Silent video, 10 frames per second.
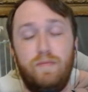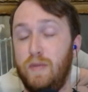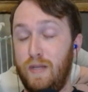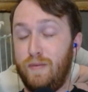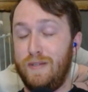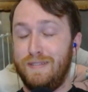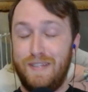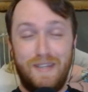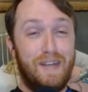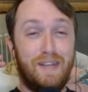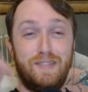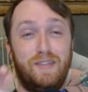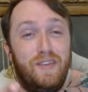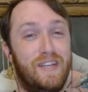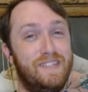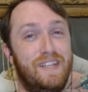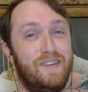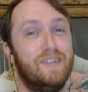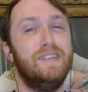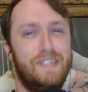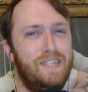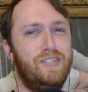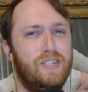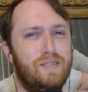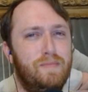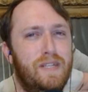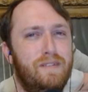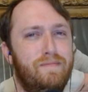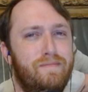But anyways, see you guys there in just a minute.